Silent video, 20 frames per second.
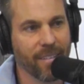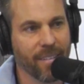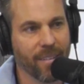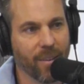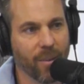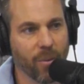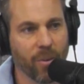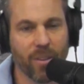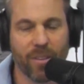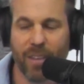
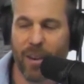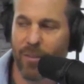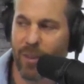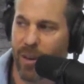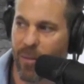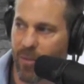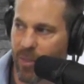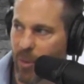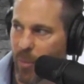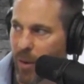But we just have to
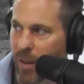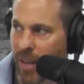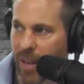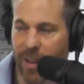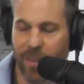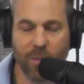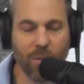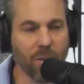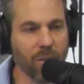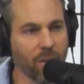have somebody
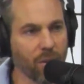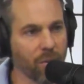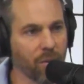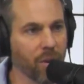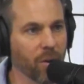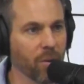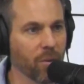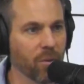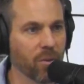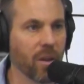answering the
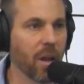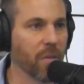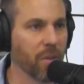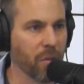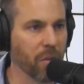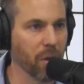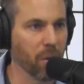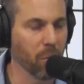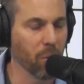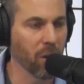phones. Not
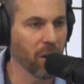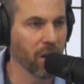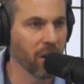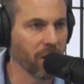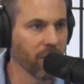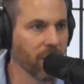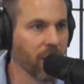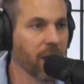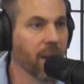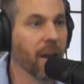that they're
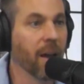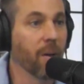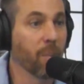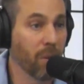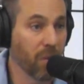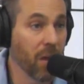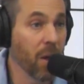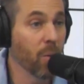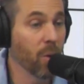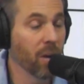ringing right now. Yeah,
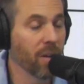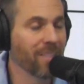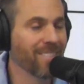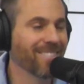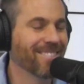but they will.